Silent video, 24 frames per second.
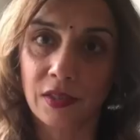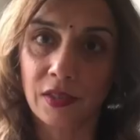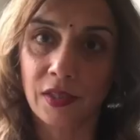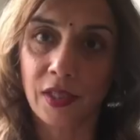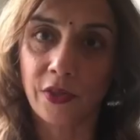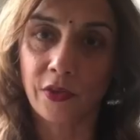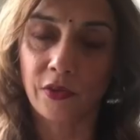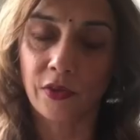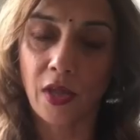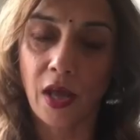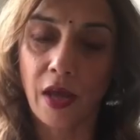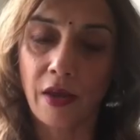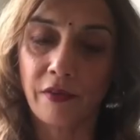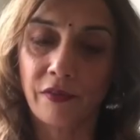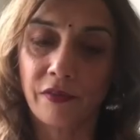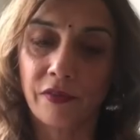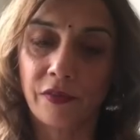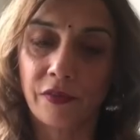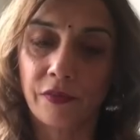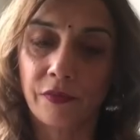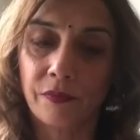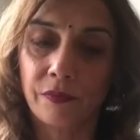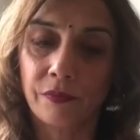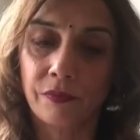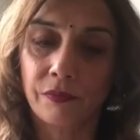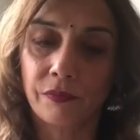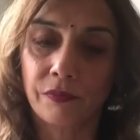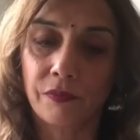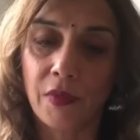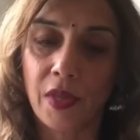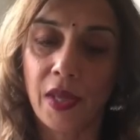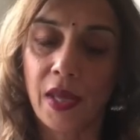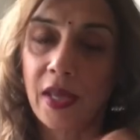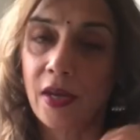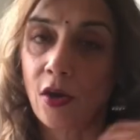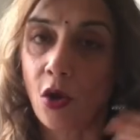in your life,
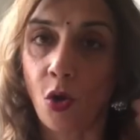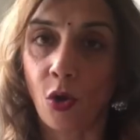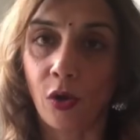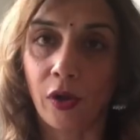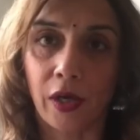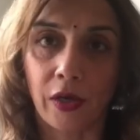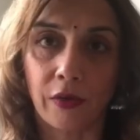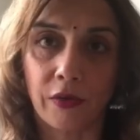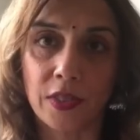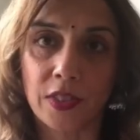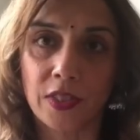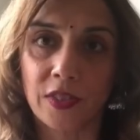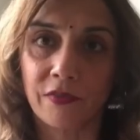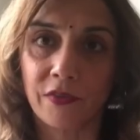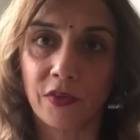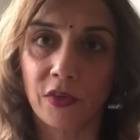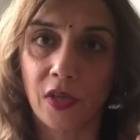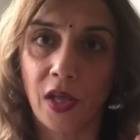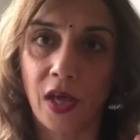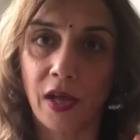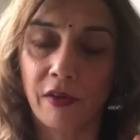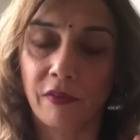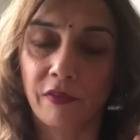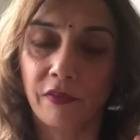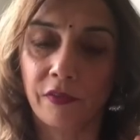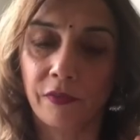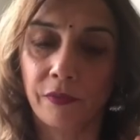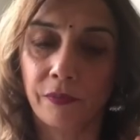in all areas of your life.